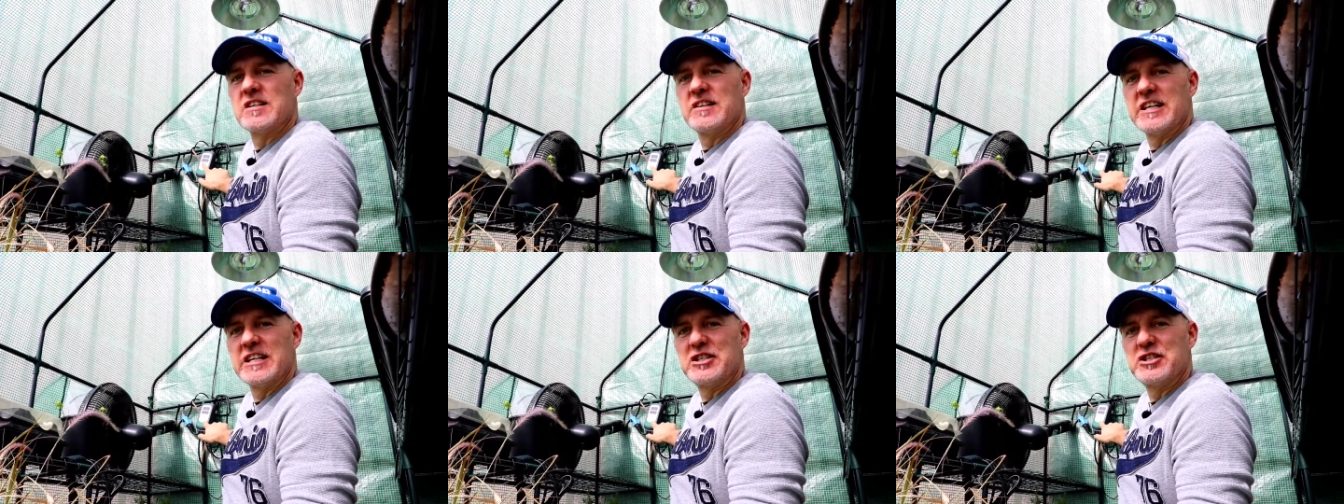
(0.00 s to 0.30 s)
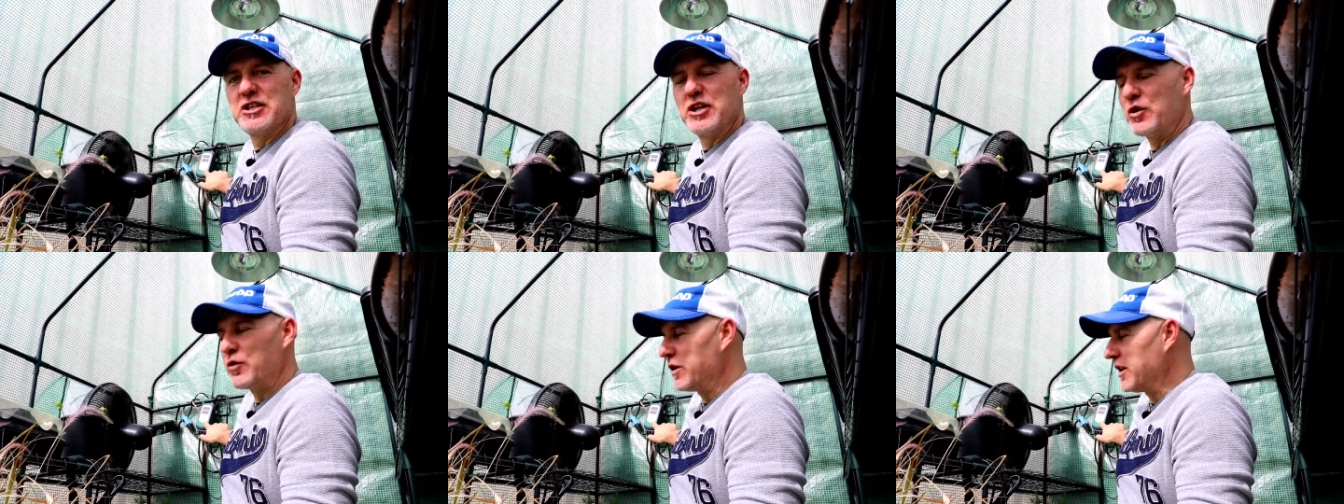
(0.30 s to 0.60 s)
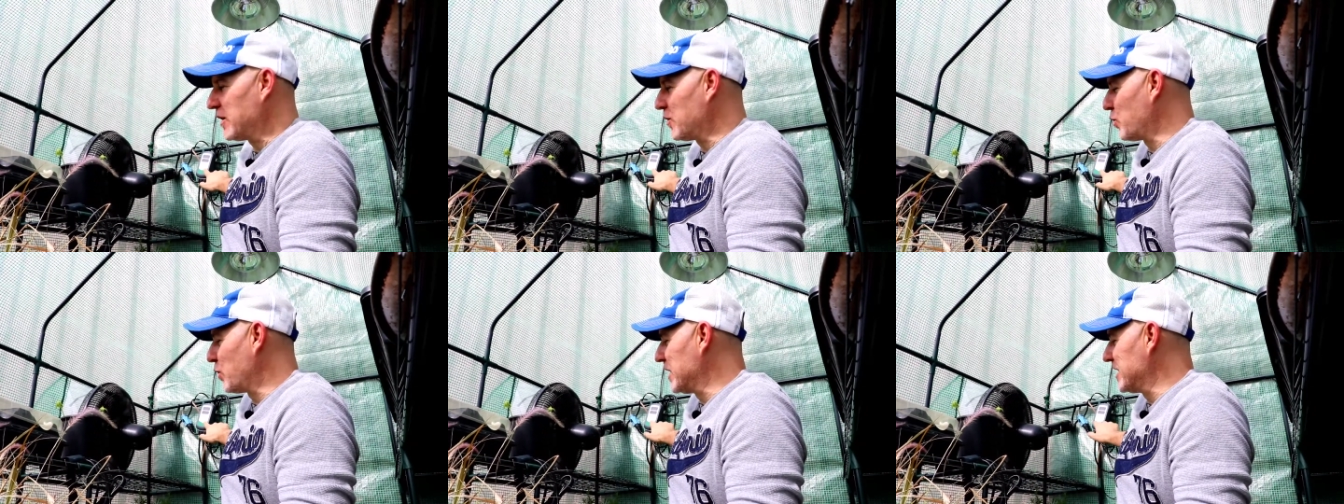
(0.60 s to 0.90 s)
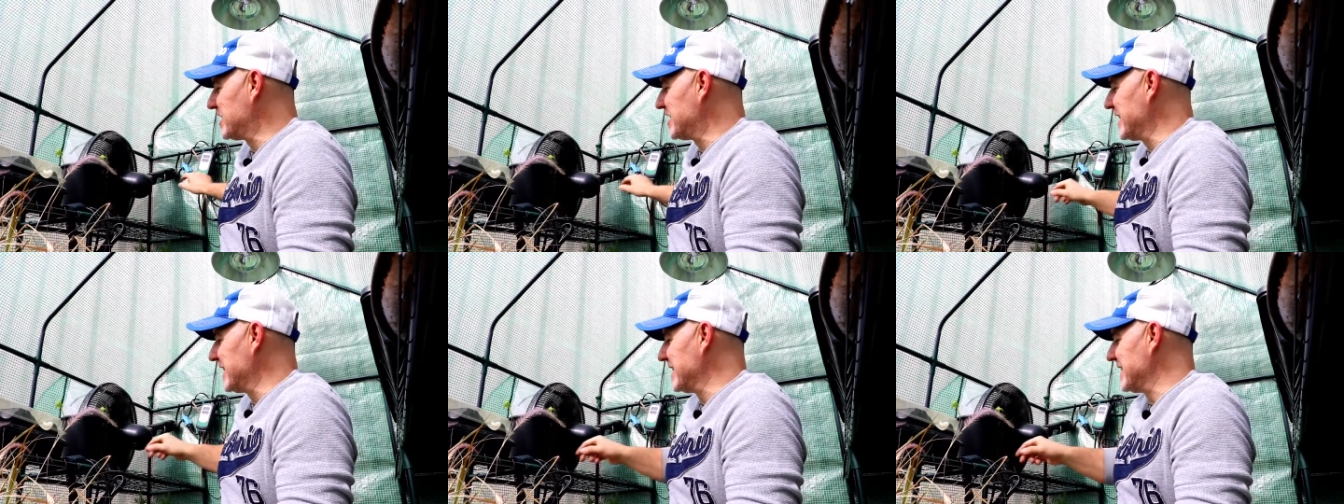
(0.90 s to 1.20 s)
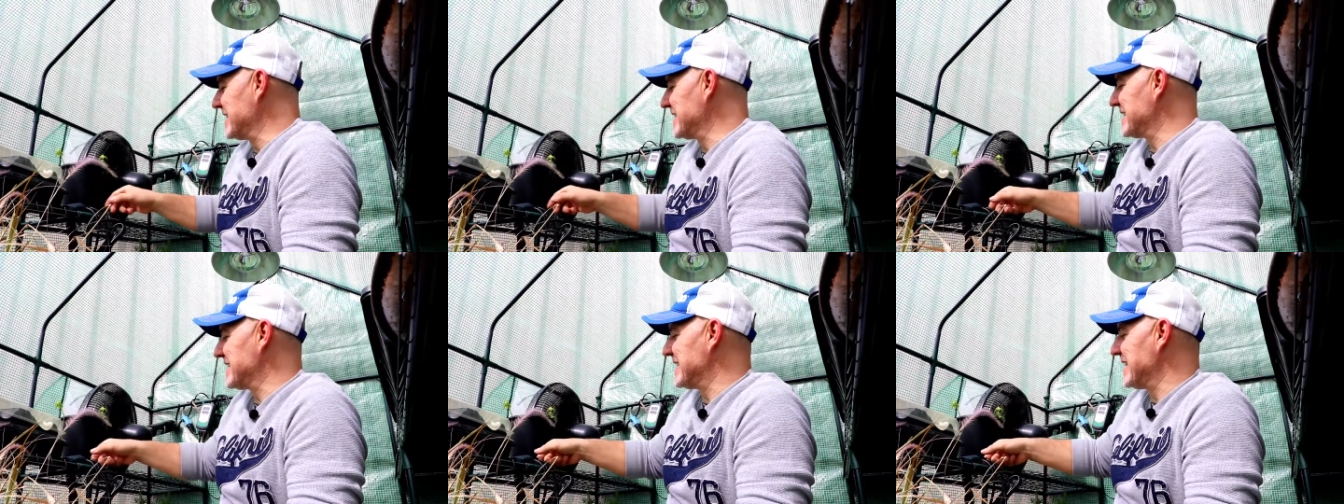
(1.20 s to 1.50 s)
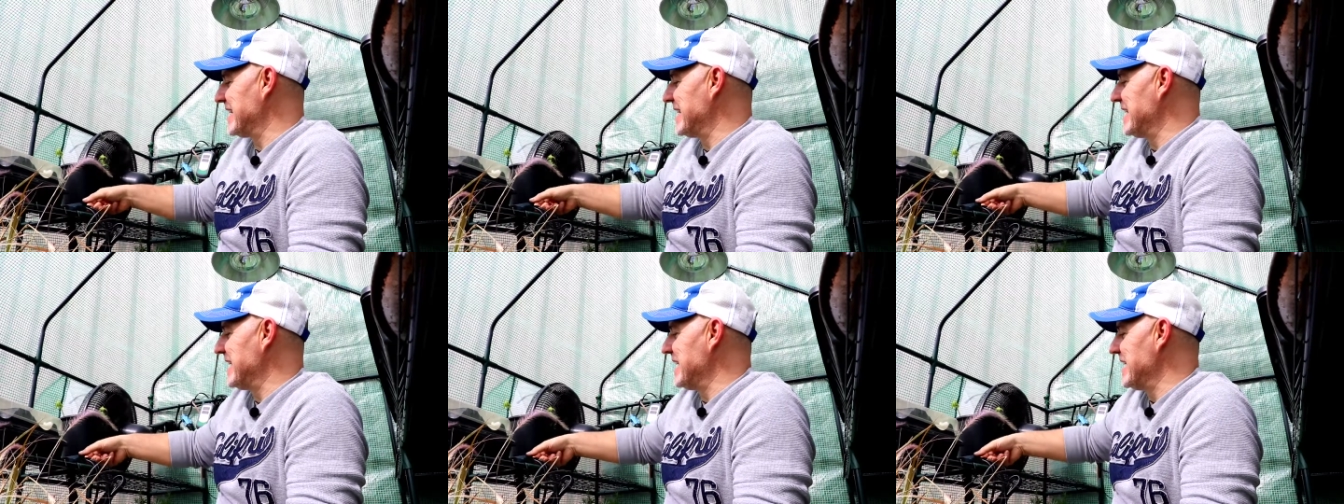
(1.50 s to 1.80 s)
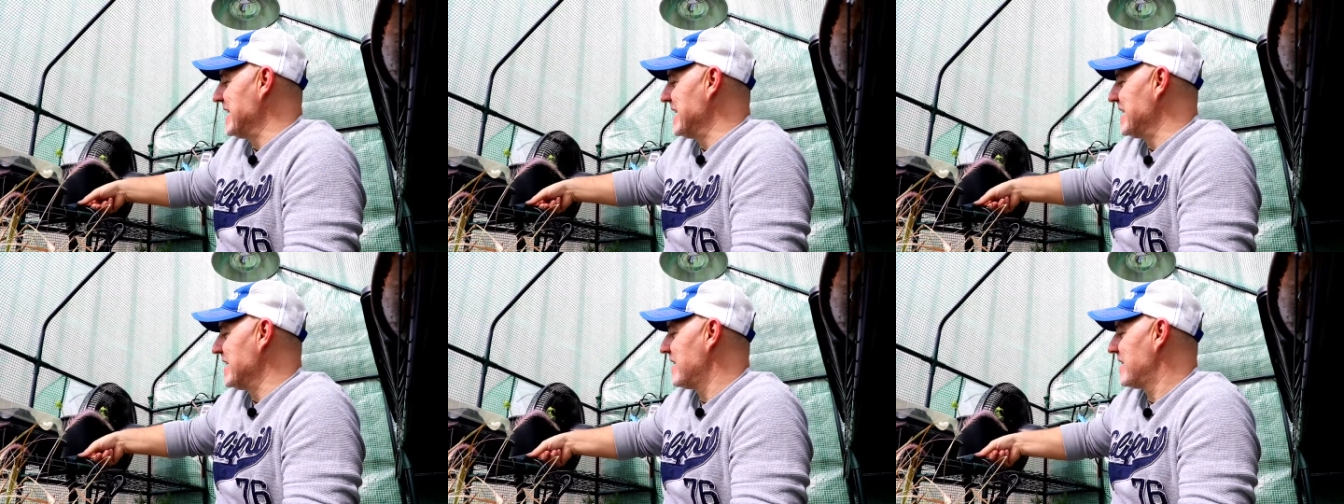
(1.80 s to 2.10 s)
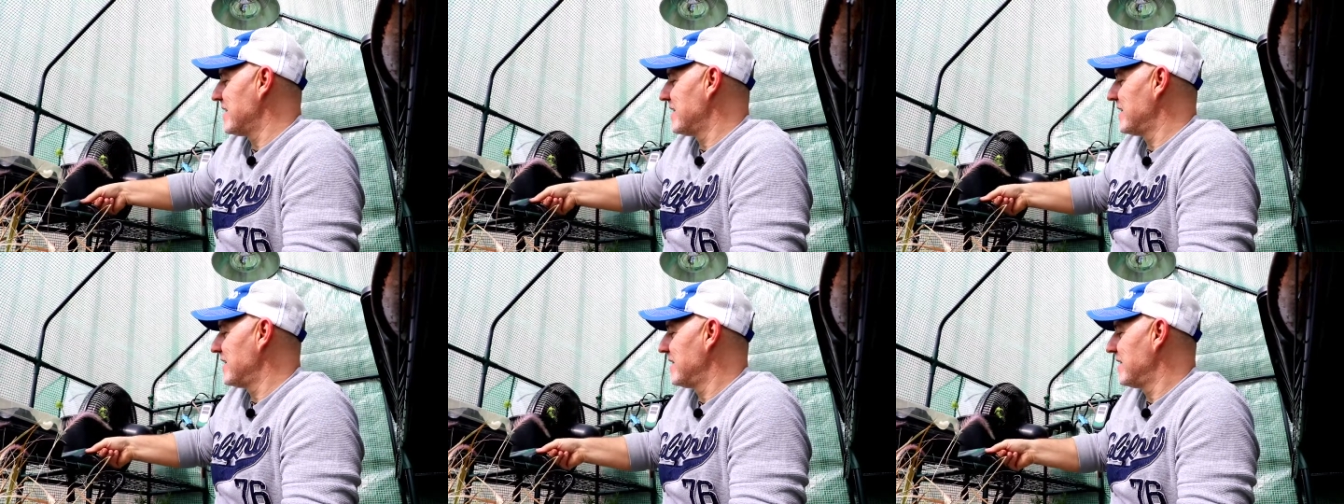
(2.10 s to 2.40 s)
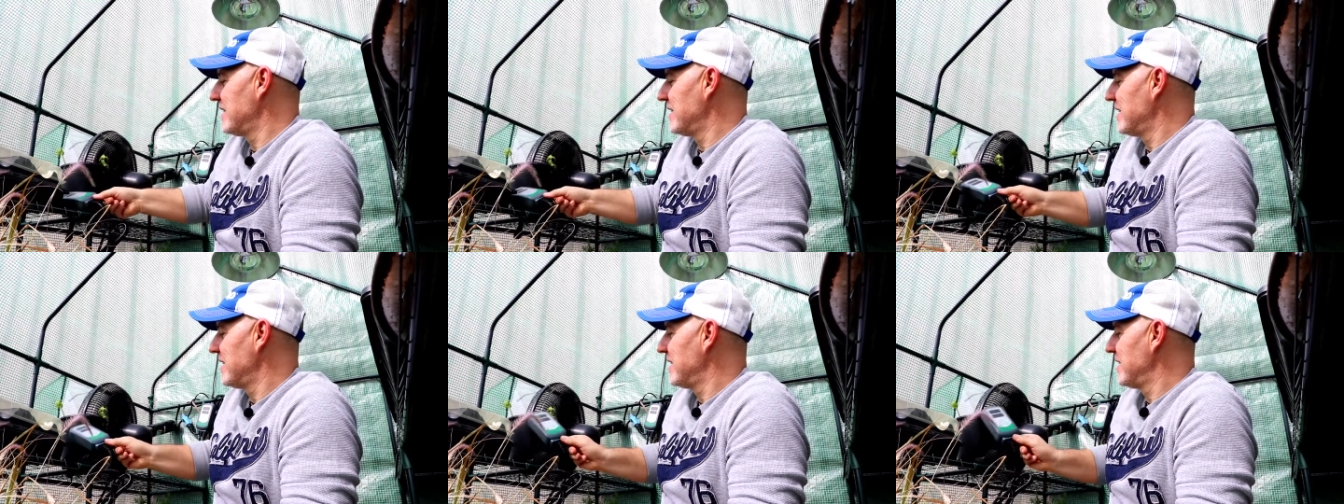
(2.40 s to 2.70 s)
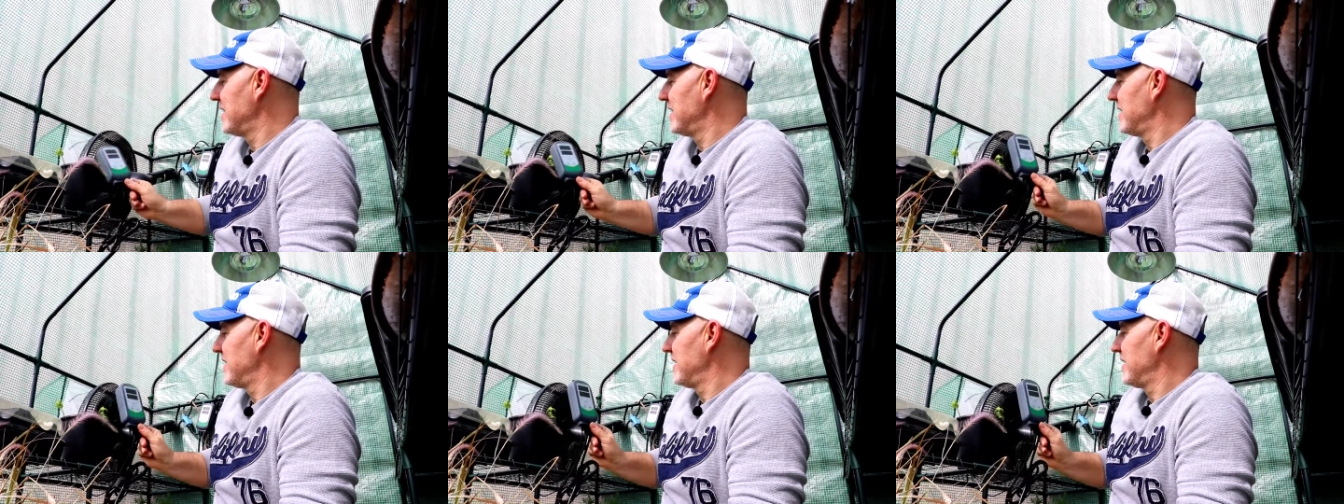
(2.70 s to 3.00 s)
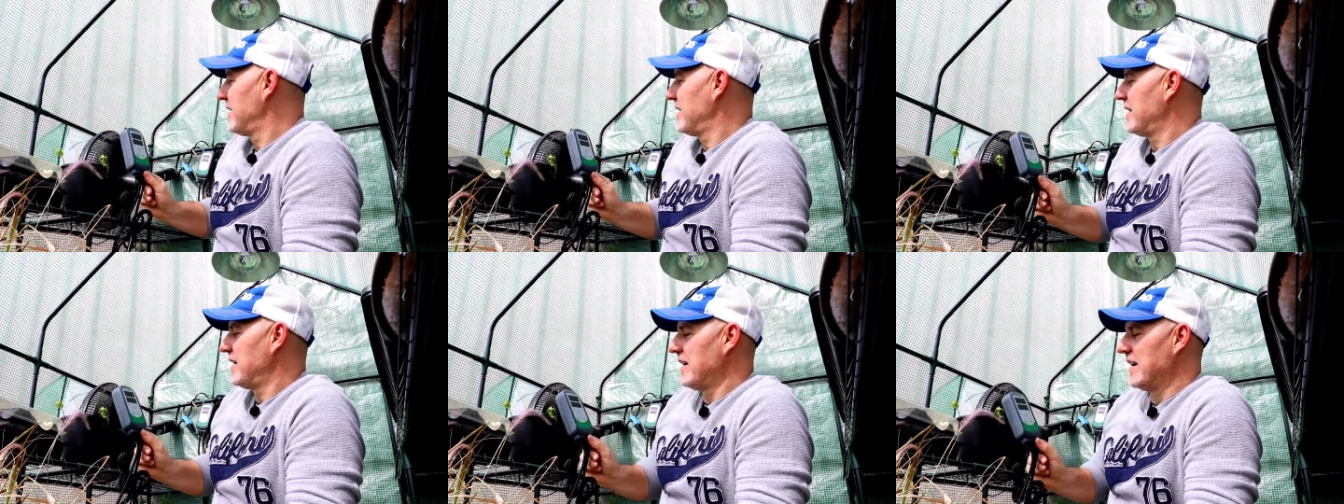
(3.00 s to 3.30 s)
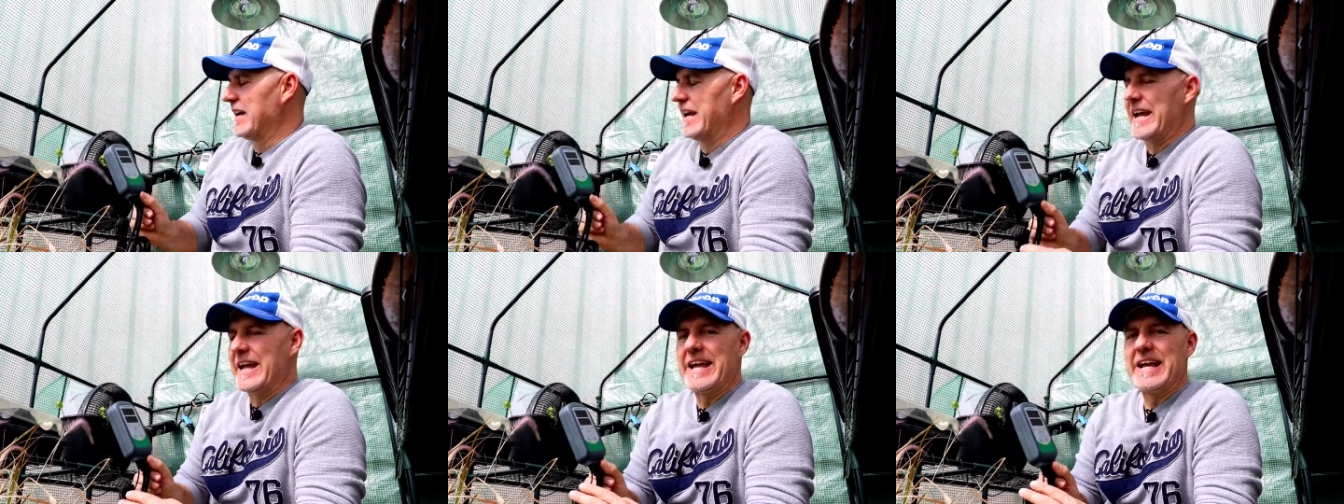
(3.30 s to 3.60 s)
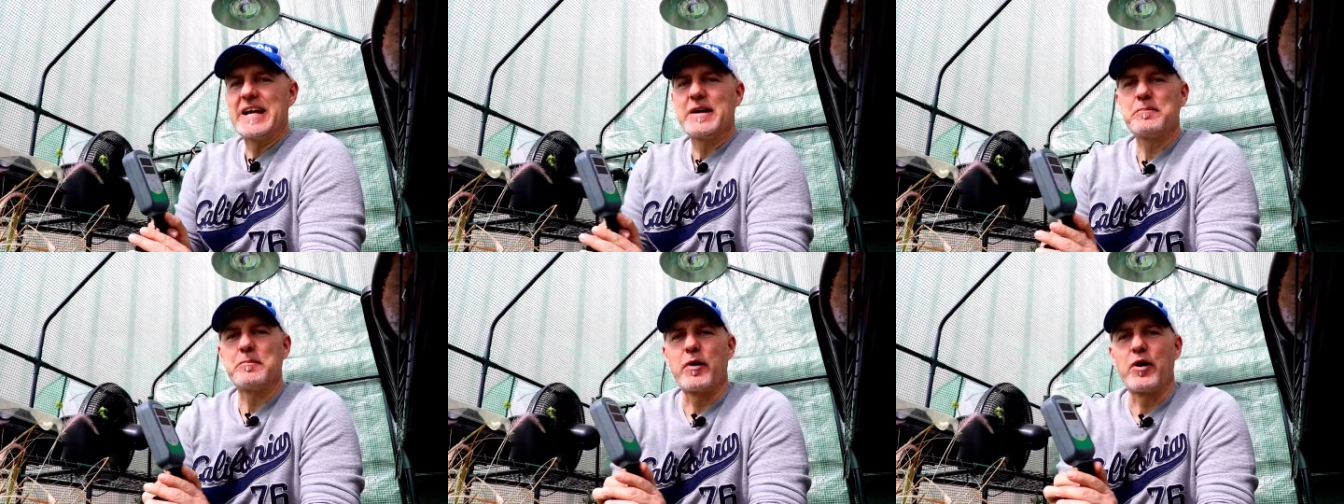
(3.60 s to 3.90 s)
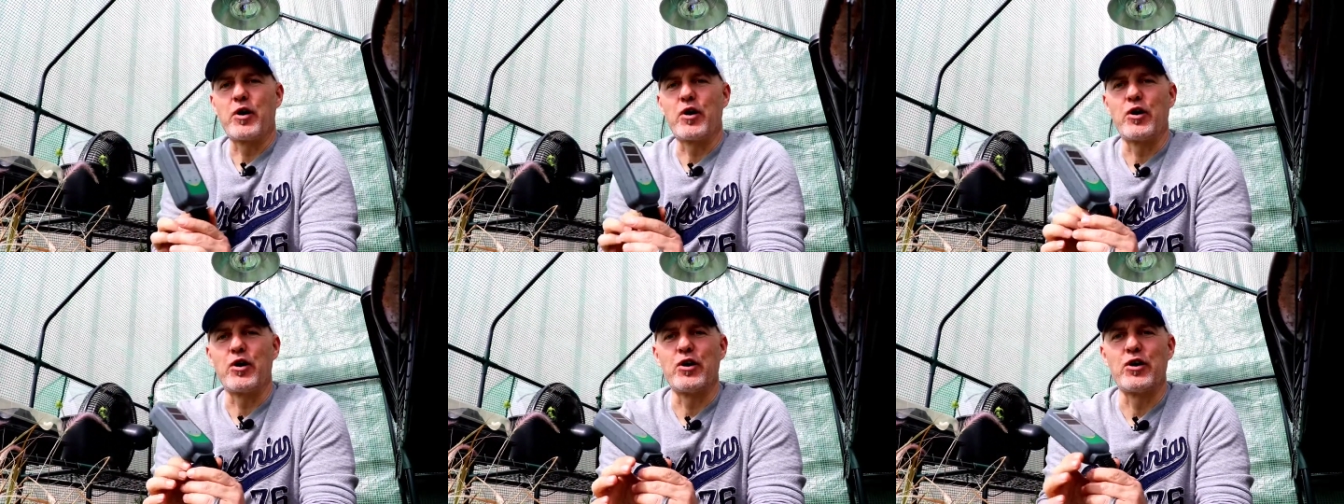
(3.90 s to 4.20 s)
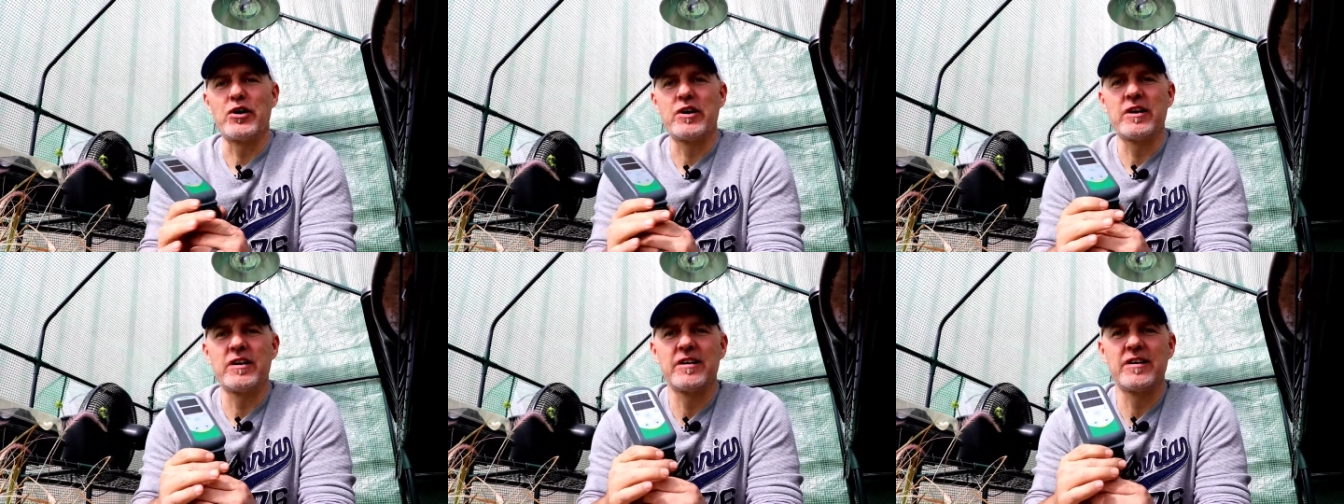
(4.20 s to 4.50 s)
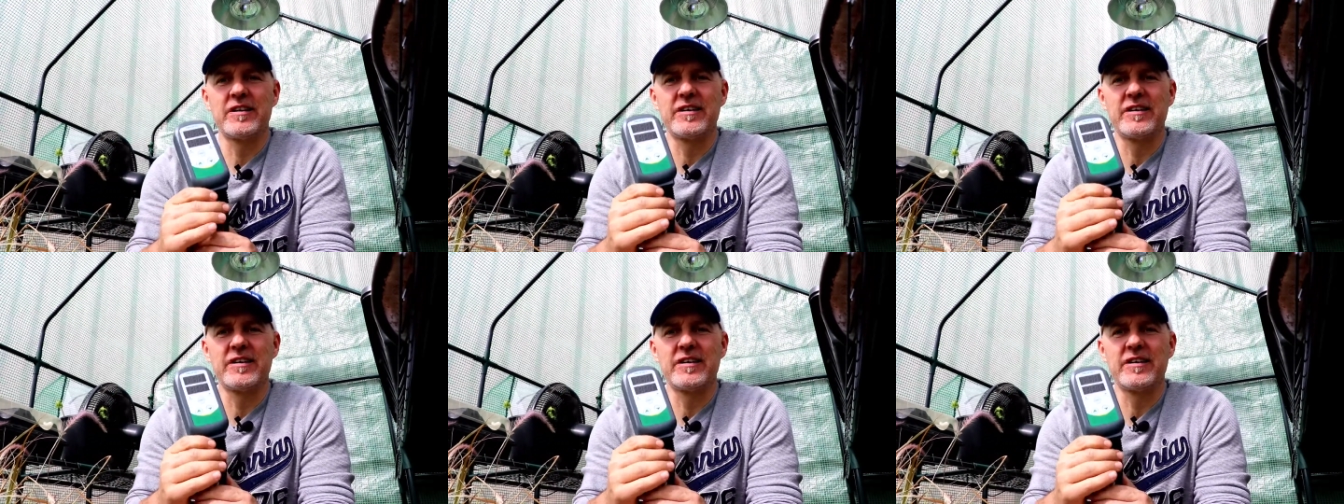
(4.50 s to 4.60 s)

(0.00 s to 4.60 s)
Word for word: of this unit, which is the Inkbird